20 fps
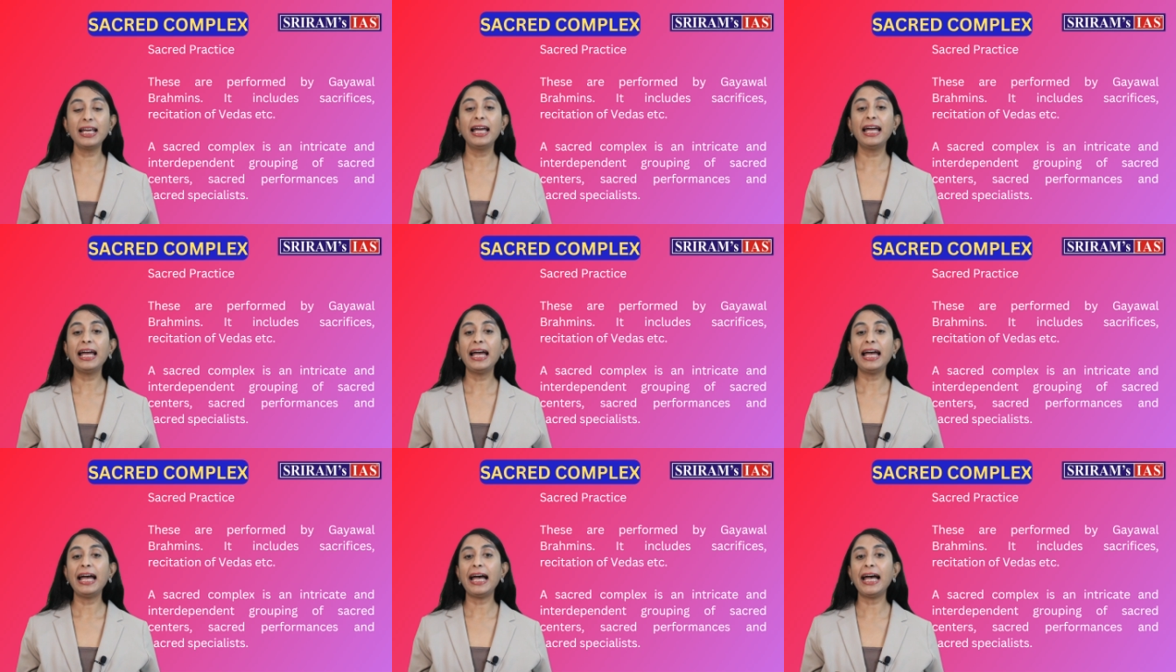
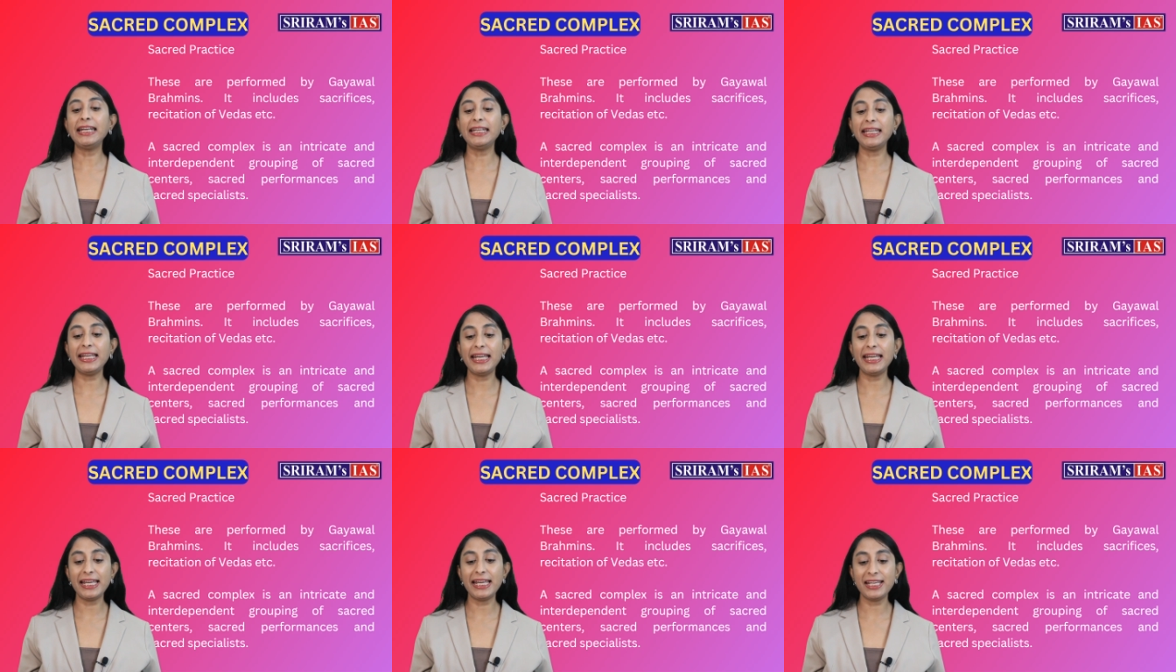an
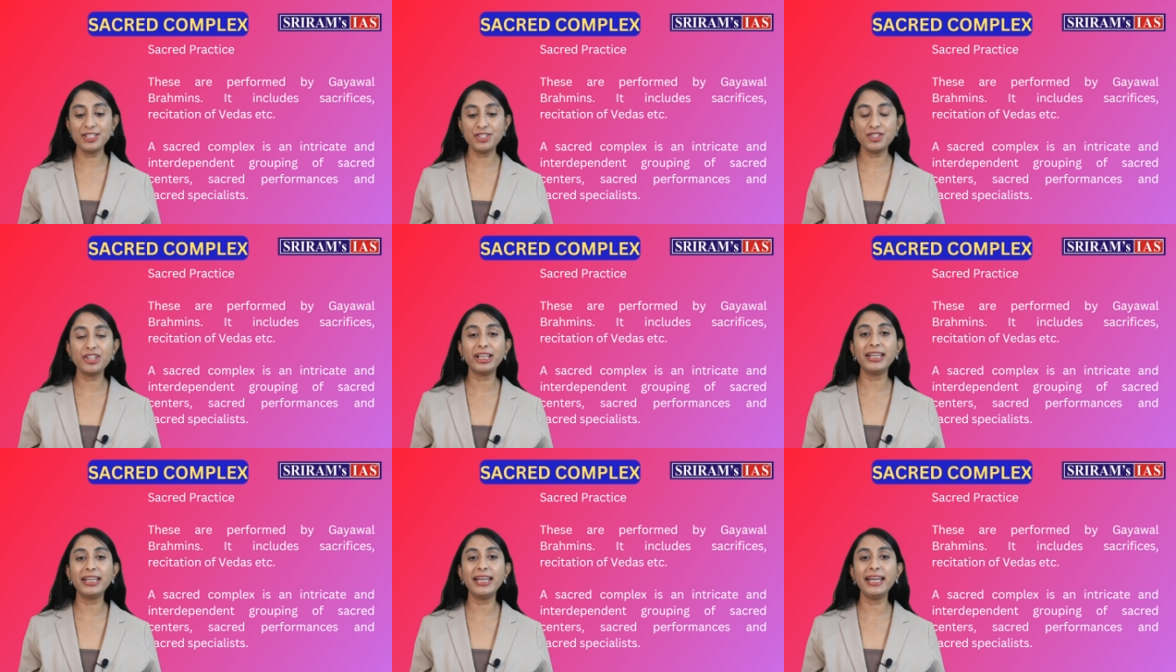
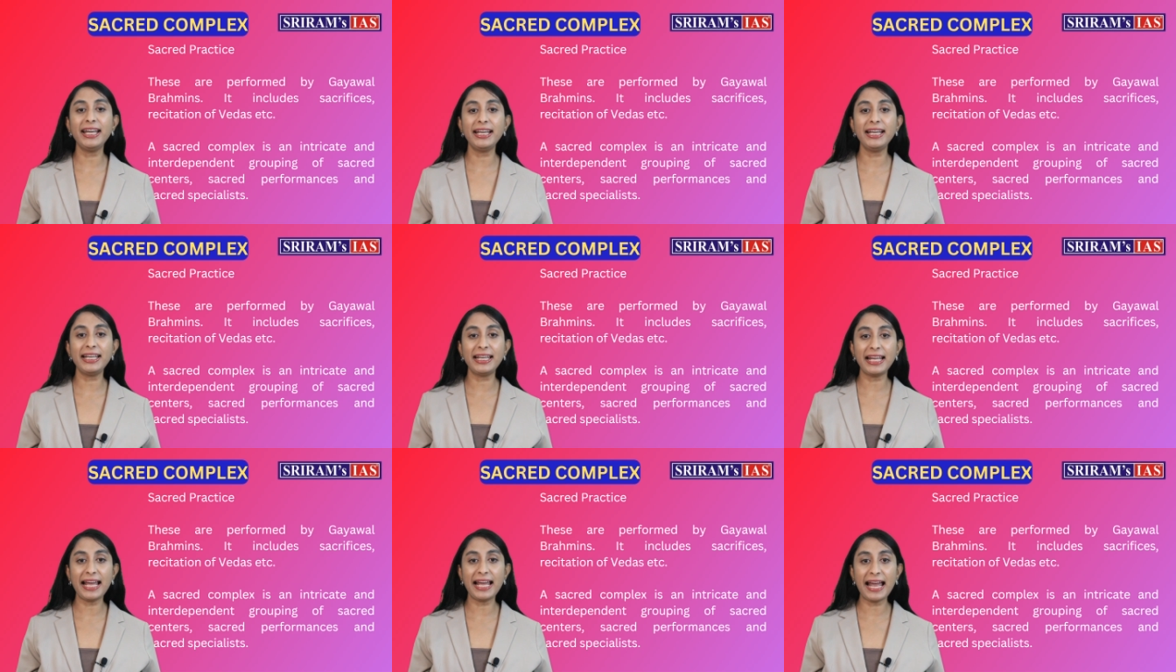intricate
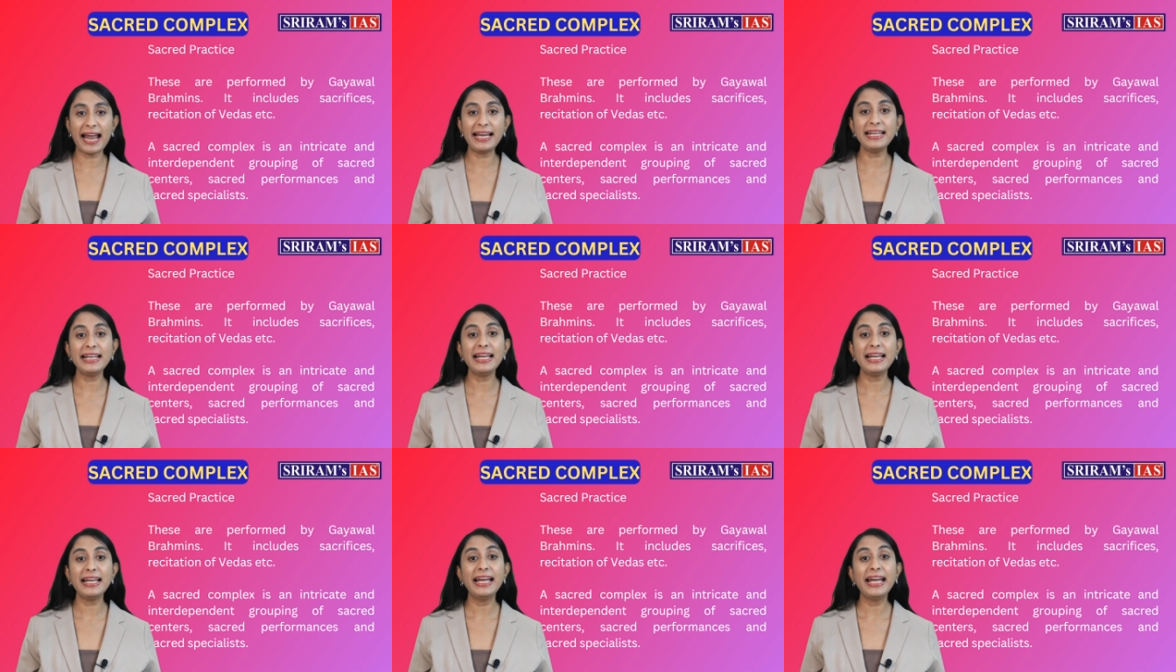and
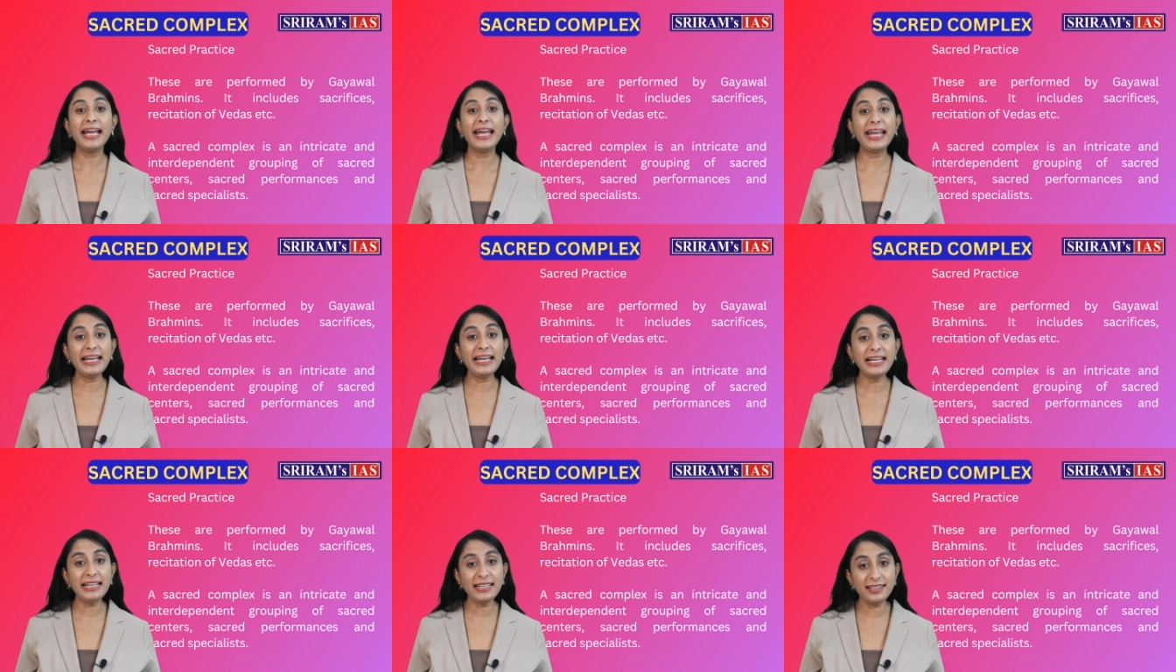
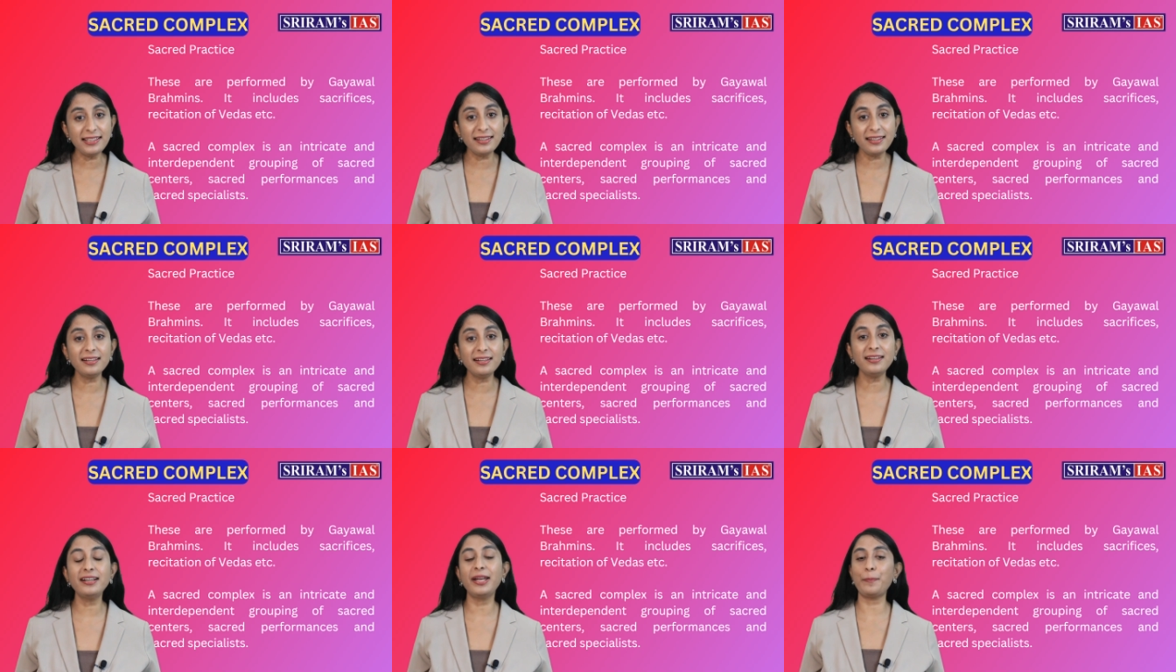
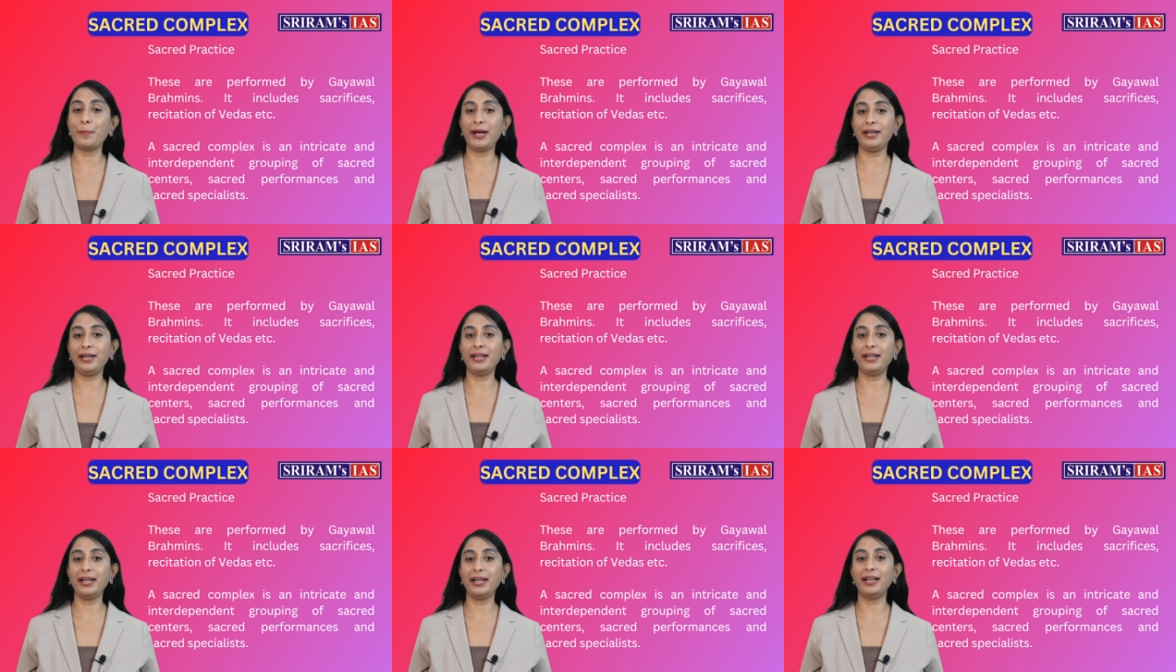
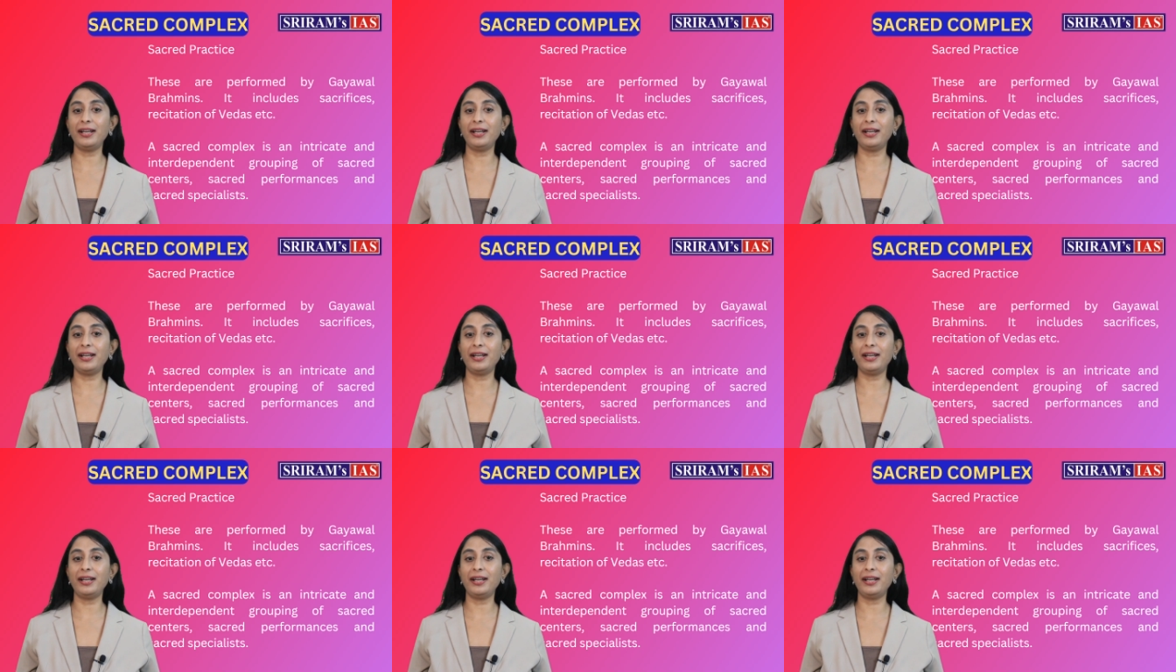interdependent